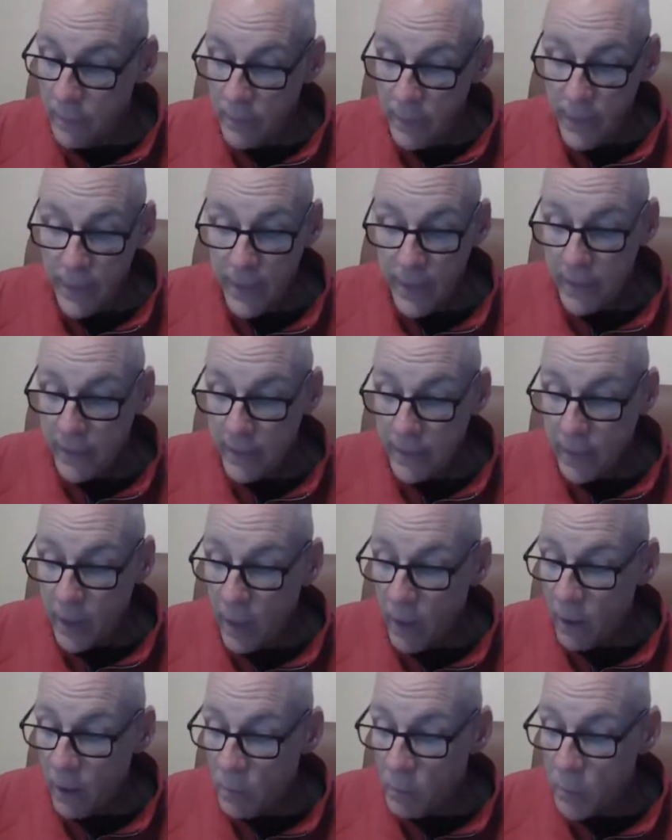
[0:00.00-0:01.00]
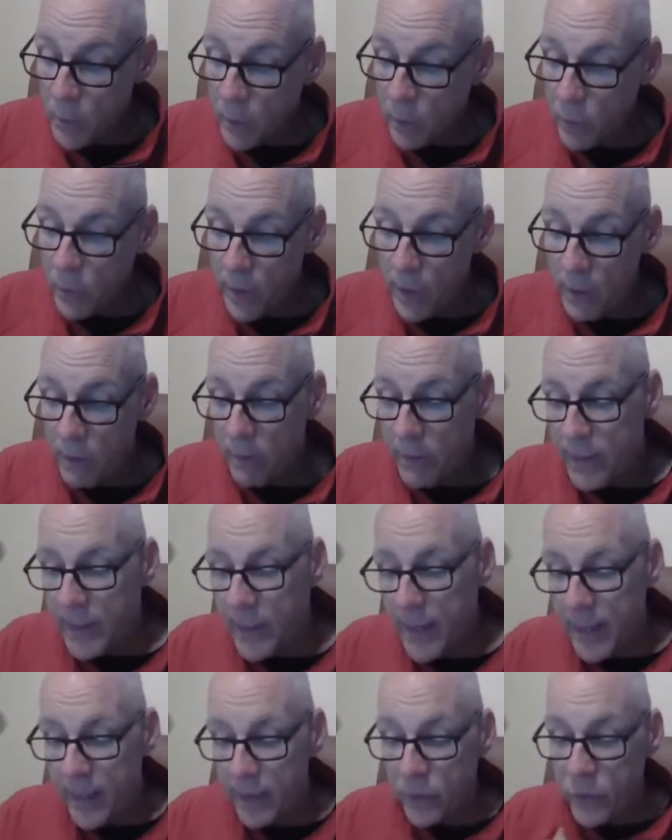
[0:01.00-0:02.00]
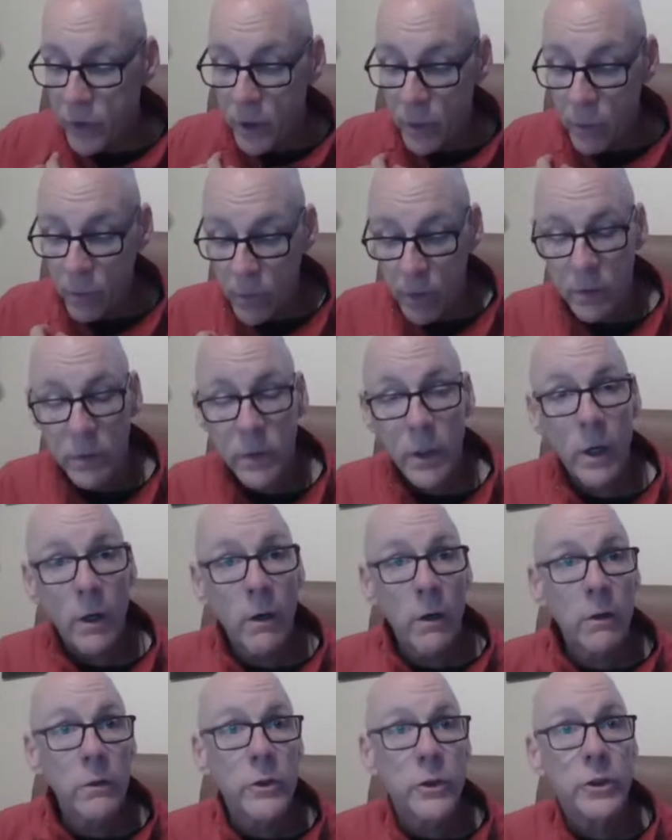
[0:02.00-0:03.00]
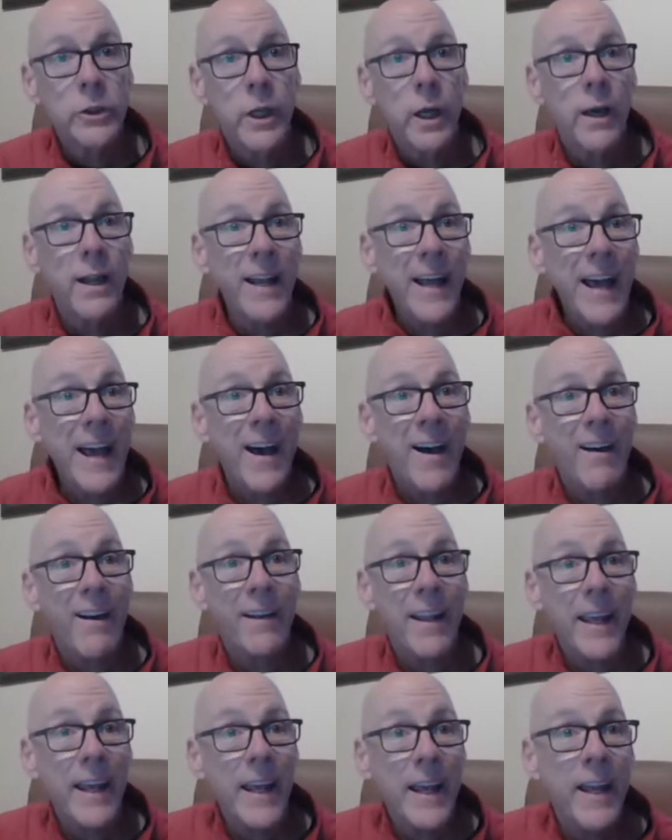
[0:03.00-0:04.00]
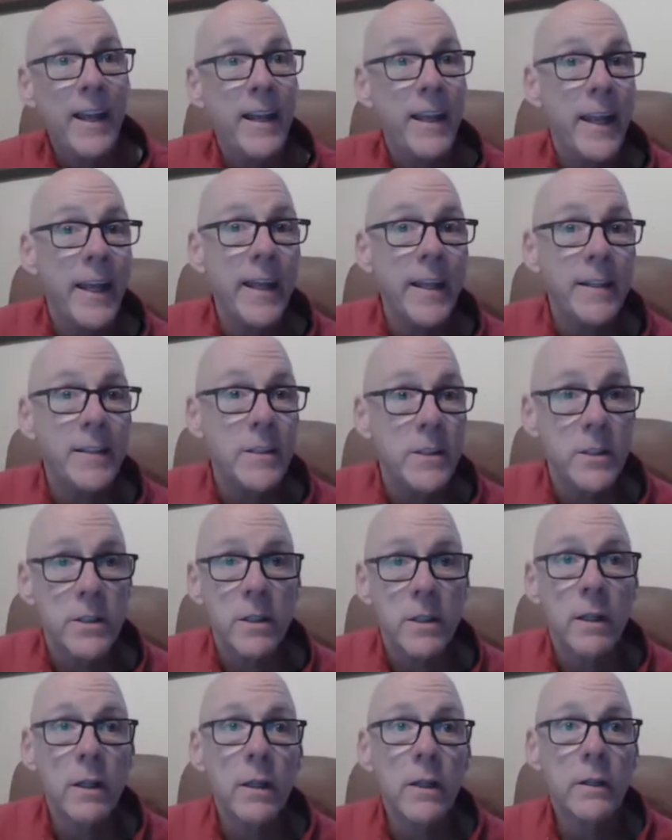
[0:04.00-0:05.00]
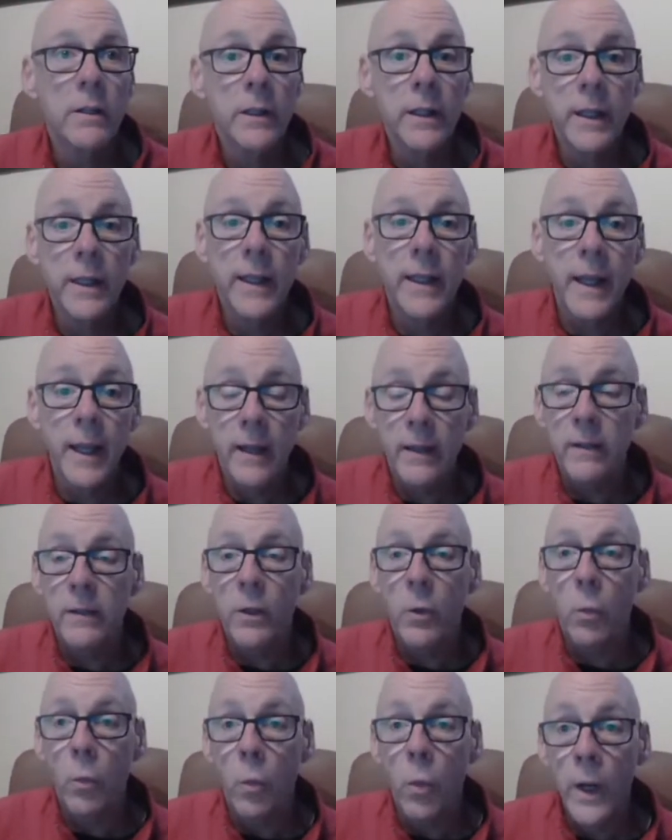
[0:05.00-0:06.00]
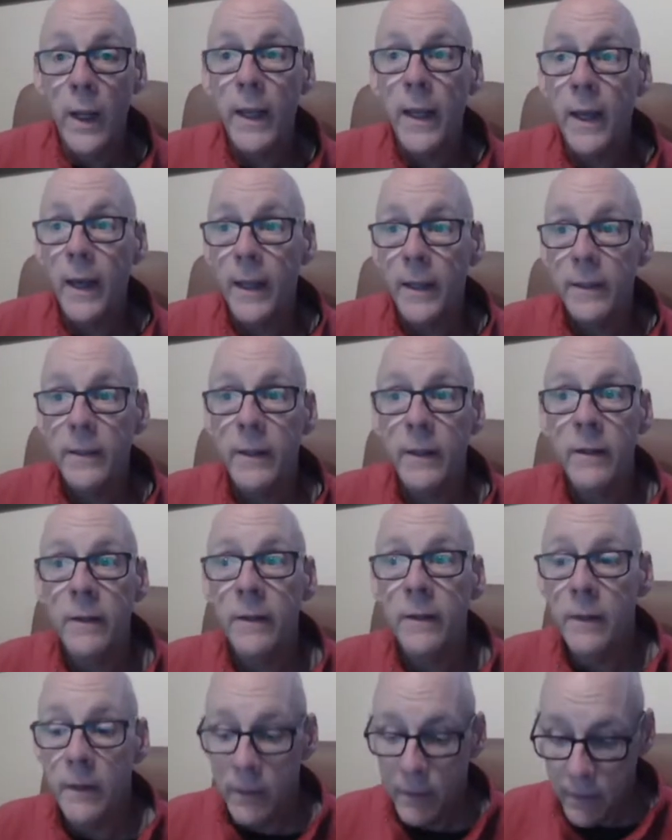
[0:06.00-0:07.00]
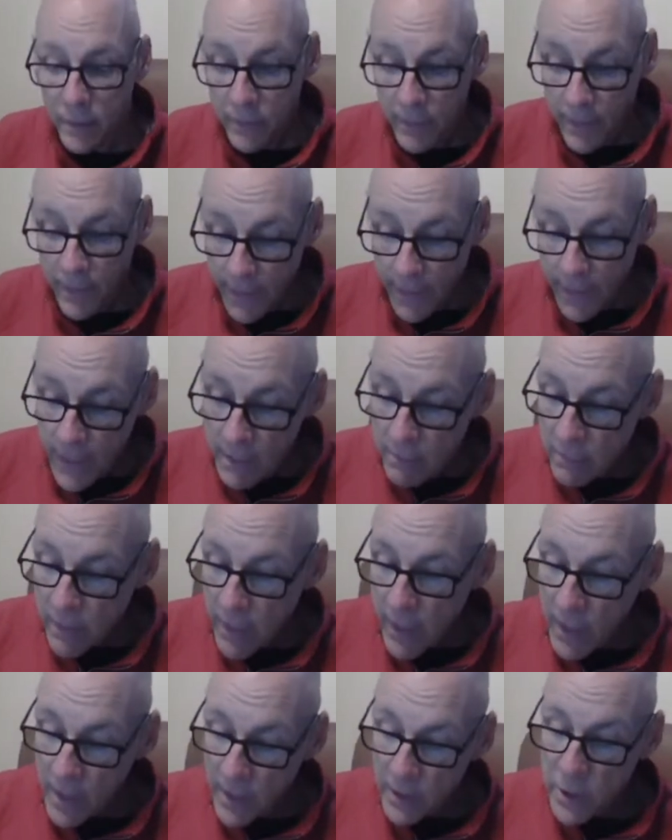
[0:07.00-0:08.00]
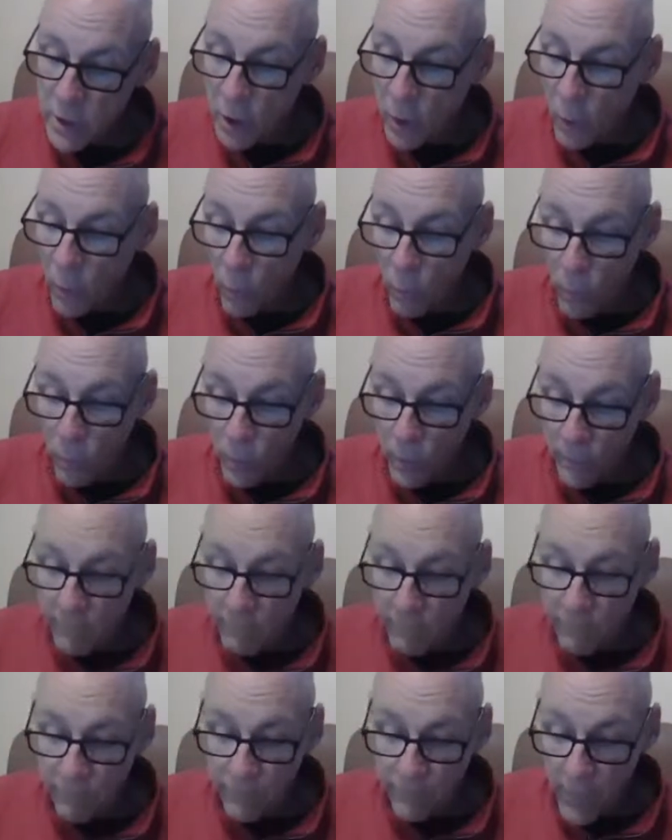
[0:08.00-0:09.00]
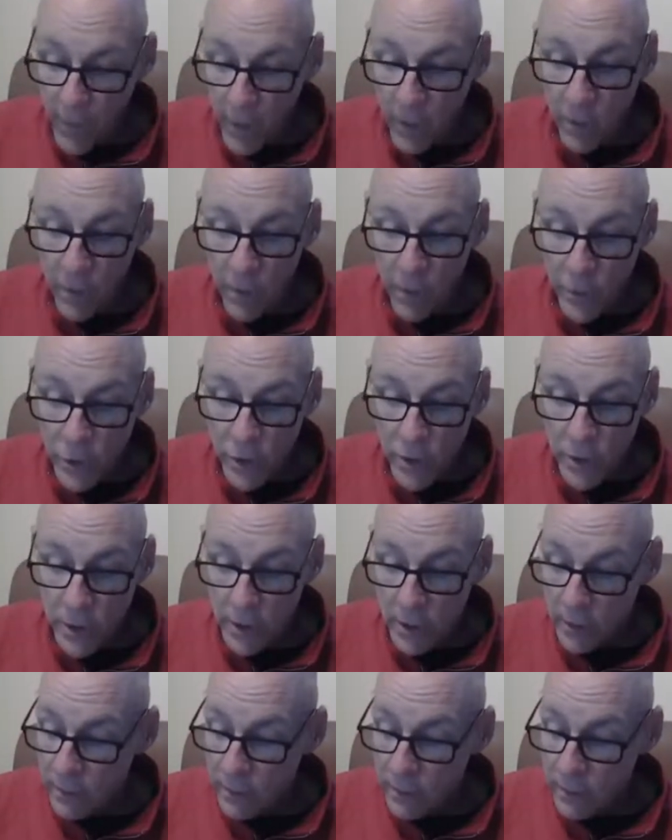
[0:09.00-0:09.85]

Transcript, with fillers: And Connor McCreary had two and a third shutout endings to get the win. The Gamecock scored first